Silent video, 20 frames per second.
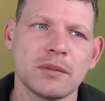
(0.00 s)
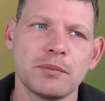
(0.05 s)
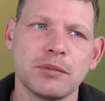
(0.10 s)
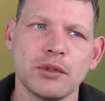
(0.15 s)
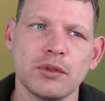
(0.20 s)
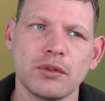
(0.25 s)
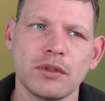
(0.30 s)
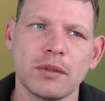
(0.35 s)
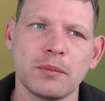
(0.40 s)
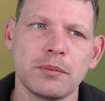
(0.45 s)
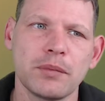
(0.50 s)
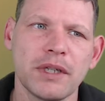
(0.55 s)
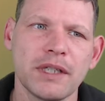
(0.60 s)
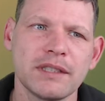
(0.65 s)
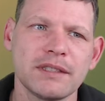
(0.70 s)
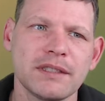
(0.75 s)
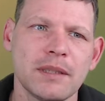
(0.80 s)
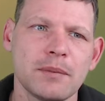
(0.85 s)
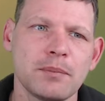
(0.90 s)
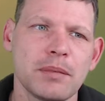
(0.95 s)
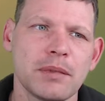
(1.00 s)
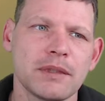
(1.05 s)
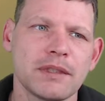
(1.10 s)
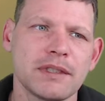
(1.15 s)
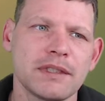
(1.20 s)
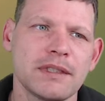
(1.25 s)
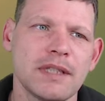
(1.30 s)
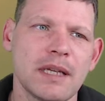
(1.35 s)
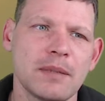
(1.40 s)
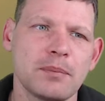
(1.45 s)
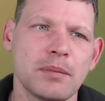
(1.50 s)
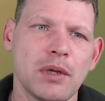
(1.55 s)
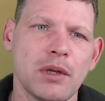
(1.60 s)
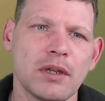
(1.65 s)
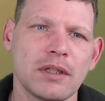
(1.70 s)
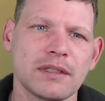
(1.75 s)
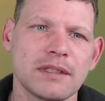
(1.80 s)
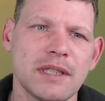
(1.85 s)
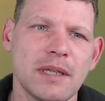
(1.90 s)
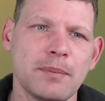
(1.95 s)
broken bridge and that
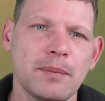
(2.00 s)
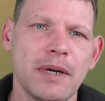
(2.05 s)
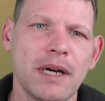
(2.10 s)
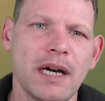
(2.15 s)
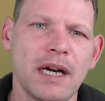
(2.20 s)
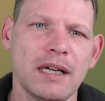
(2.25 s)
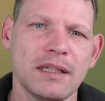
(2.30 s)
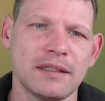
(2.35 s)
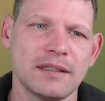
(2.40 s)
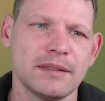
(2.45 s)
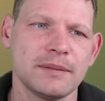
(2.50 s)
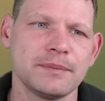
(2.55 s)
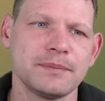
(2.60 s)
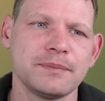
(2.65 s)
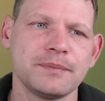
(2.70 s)
blocked their path.